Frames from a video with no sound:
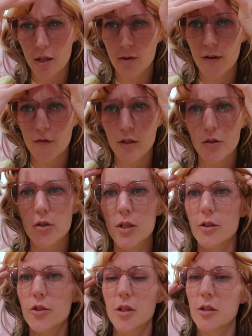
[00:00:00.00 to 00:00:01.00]
You have to use
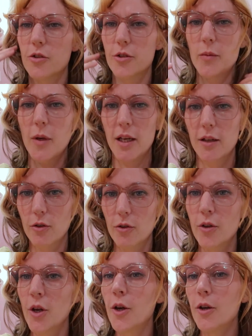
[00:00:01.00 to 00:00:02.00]
such an extreme
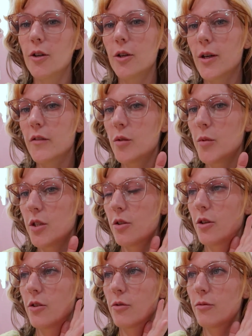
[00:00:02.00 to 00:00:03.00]
angle, or you have to be
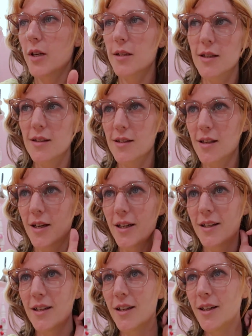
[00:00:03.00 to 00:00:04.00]
turned right to the
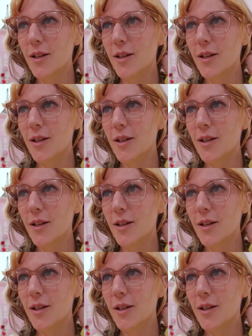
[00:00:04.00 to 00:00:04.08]
side,